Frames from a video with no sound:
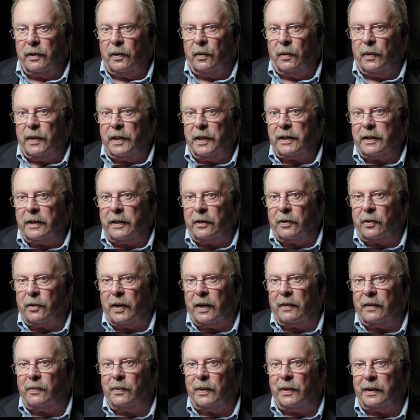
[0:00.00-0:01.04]
When this
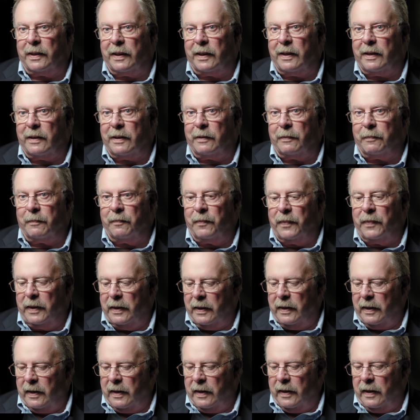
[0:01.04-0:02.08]
aircraft went down,
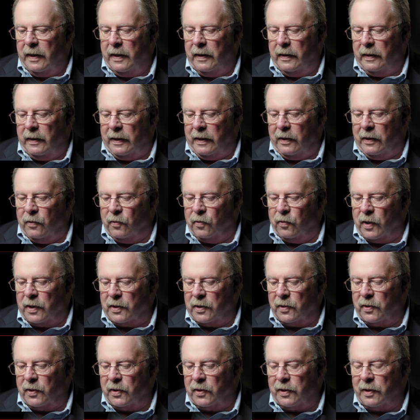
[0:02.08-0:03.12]
the
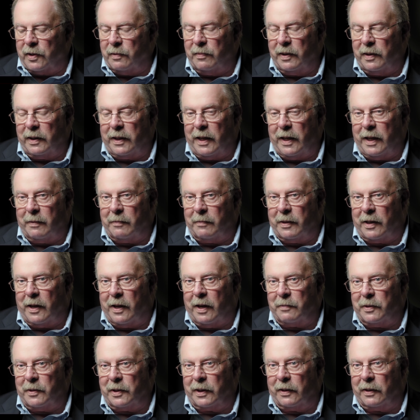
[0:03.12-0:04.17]
rudder system became an
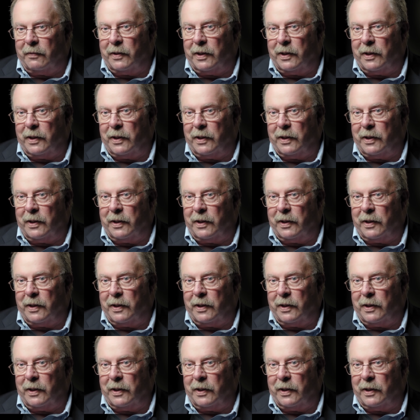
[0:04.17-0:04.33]
object of